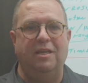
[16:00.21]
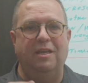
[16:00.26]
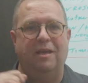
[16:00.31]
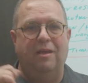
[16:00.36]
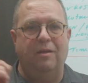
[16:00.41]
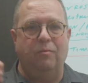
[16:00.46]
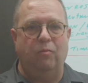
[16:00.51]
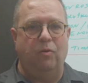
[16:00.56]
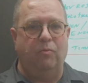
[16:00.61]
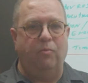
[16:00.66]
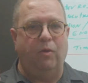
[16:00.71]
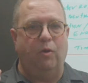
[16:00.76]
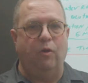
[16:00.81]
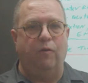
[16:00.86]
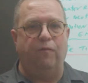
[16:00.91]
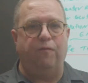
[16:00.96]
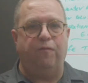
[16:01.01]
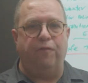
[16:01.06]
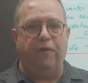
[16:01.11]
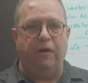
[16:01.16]
they're using what we
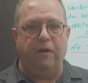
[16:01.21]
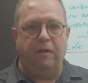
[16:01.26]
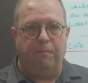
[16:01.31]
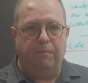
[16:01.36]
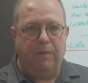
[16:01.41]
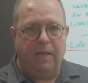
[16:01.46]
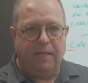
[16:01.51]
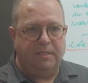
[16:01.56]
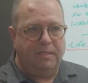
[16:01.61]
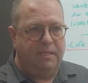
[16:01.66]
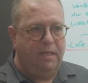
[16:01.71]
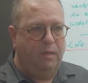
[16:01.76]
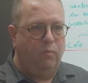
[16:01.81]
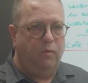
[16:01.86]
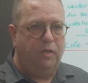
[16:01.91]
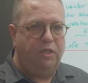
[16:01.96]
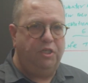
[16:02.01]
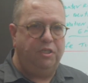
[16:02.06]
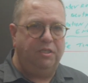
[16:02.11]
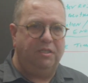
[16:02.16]
call further
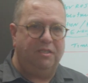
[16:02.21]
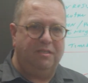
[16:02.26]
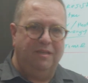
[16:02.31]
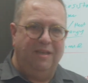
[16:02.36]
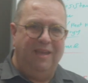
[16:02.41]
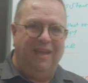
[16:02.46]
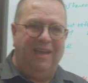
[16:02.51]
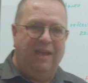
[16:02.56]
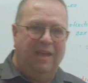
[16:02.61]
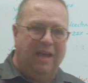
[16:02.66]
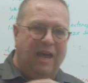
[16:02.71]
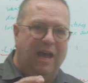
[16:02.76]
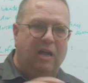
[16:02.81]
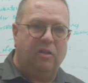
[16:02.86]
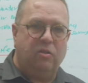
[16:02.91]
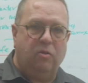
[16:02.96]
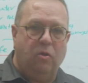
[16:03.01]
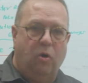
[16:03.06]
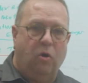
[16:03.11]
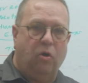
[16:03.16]
blasting, which is
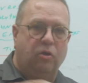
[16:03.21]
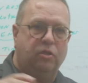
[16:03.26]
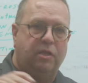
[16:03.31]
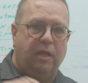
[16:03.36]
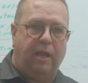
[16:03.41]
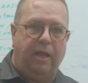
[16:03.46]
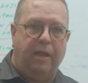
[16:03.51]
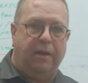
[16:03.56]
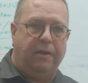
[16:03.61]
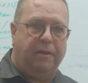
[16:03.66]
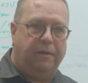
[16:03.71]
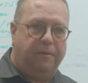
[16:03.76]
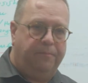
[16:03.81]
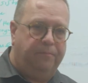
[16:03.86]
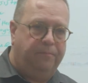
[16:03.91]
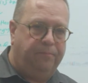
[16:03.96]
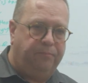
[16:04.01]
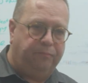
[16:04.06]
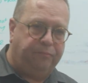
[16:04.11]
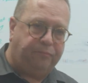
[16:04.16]
hot
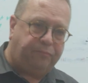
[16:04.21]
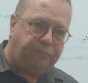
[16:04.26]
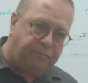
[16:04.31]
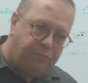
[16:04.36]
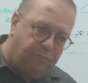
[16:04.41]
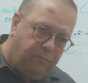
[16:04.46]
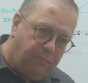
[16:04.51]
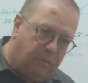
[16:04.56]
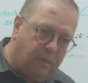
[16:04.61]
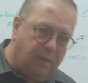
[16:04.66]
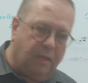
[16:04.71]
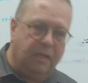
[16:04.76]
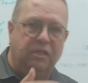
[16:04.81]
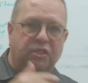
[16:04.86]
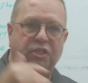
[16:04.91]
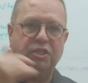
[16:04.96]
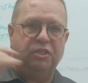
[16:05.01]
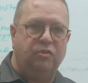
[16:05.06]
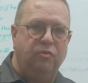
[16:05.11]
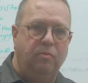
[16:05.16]
air.
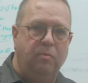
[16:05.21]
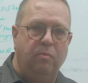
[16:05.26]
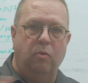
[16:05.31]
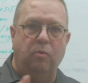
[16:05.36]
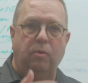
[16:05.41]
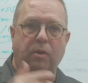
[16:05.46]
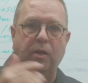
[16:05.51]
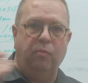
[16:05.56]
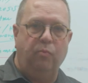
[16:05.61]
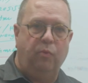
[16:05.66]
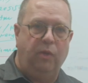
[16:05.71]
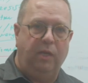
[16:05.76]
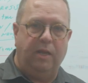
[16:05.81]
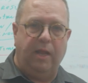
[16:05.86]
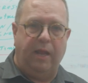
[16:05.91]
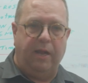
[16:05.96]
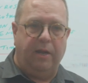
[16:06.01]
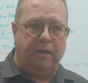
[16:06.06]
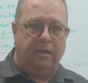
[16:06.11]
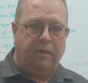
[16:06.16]
Just remove it
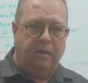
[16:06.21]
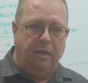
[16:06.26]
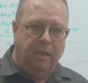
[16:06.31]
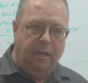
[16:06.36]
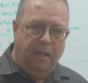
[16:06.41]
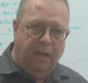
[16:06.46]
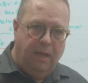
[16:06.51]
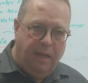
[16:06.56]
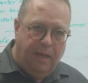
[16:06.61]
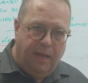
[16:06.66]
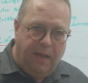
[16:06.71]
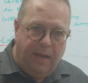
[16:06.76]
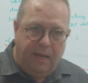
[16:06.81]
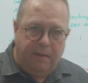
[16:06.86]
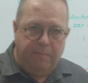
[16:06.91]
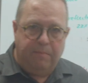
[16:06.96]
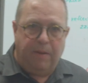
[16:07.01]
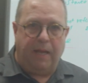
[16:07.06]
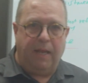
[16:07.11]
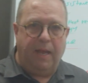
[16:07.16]
with air
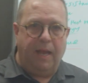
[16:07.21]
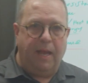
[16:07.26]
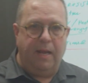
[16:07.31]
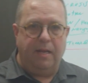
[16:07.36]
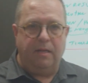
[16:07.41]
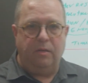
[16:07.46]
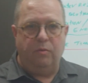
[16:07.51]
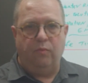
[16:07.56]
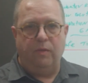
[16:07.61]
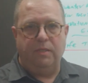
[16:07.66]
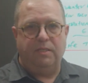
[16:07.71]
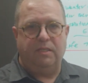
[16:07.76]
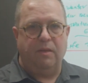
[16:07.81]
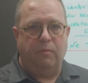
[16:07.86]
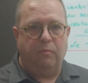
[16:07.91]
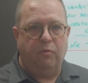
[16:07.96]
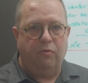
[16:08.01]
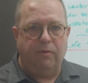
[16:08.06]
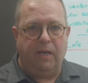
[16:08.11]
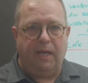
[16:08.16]
and by hand with
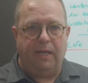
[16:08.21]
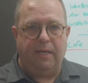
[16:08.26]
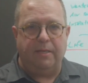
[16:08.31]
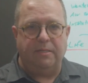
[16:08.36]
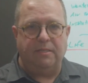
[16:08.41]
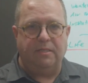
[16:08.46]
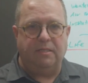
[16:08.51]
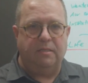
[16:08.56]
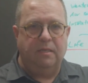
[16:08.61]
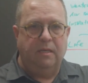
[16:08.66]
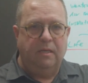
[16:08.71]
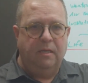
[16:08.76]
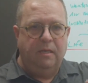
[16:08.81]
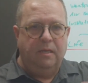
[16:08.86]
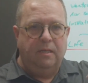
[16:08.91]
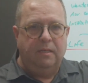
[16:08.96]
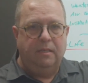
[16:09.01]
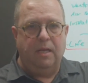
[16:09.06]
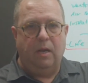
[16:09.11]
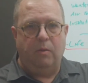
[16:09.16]
some graders.
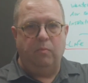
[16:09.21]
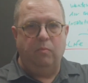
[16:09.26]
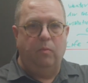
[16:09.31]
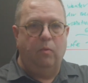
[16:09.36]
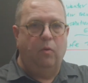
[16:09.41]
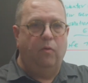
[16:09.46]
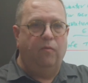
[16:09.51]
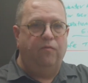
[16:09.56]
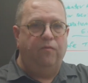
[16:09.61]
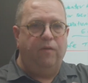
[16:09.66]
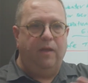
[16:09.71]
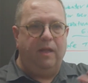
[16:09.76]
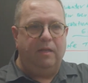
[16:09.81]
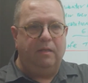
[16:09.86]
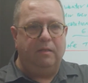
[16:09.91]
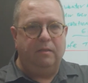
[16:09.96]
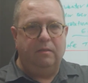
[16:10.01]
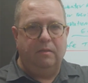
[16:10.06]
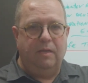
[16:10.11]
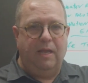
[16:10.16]
They remove
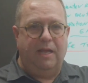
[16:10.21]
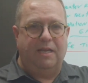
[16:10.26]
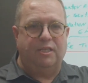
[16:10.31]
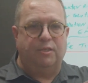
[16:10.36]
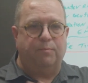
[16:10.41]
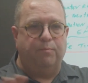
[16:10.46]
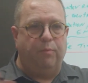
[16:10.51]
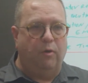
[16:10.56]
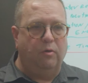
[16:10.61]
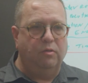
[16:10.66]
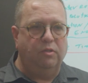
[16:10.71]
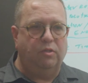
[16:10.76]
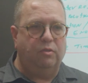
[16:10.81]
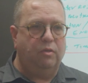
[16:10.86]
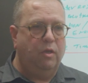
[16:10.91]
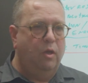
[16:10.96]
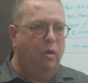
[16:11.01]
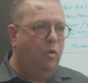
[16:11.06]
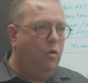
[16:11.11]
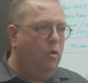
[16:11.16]
and
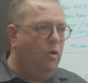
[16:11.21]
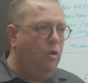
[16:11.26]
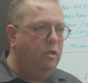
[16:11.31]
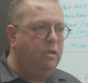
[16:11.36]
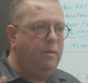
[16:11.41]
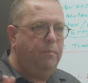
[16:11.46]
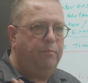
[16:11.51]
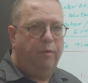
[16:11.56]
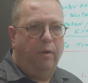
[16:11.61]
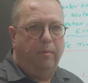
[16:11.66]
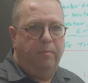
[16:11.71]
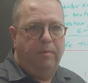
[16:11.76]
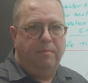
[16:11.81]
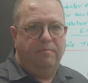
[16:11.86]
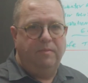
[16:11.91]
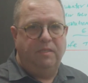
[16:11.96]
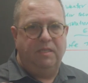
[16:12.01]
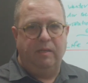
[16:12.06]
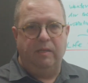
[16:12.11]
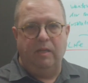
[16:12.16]
expose all the
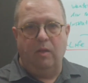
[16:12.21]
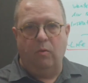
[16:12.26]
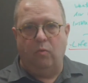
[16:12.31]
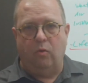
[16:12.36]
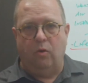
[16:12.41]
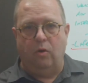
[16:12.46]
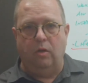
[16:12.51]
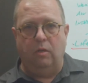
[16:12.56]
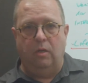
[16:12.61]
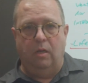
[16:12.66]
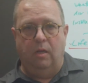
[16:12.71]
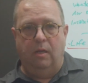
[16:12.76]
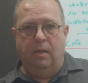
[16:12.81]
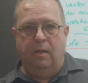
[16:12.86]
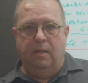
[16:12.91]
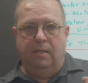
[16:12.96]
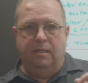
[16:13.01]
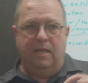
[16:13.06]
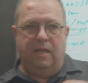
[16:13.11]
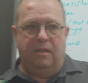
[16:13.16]
problems in the wall
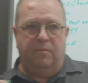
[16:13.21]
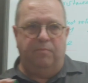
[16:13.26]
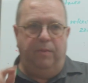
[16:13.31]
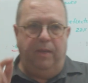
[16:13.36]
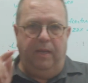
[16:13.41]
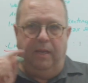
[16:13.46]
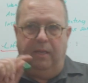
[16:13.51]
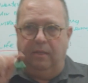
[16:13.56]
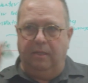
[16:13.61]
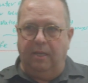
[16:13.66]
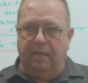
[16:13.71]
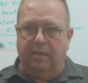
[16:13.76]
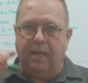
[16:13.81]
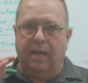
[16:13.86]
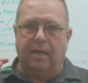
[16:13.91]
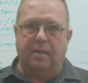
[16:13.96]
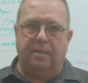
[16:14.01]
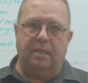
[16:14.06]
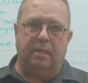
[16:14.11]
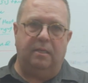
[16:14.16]
that being
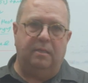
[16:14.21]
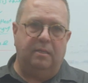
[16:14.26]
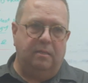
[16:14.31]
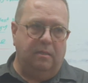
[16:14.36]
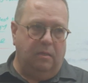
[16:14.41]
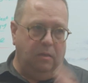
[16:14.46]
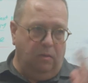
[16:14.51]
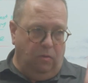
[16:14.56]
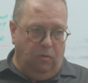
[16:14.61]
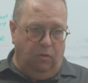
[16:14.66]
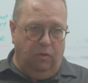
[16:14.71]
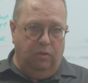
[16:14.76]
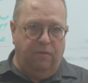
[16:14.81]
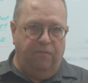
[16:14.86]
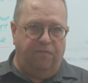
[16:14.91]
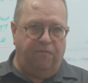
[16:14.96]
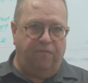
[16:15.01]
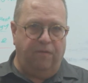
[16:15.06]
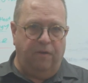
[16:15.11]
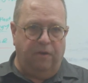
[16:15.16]
detected
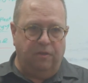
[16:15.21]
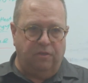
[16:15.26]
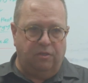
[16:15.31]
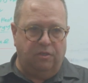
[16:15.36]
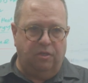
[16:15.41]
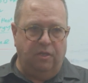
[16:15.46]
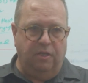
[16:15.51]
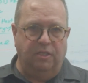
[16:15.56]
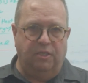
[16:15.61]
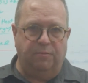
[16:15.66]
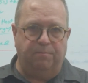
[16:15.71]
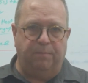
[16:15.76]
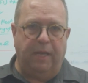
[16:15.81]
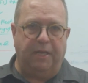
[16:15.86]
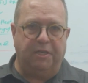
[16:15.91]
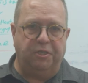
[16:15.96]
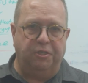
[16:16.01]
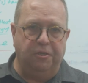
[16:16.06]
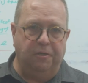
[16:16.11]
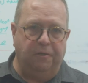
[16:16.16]
on the first
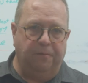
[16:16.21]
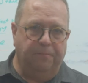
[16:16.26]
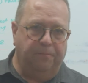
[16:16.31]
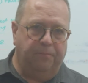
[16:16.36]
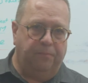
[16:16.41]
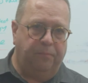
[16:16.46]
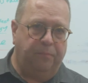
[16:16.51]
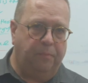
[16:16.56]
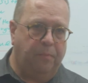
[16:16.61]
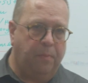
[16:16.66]
inspection.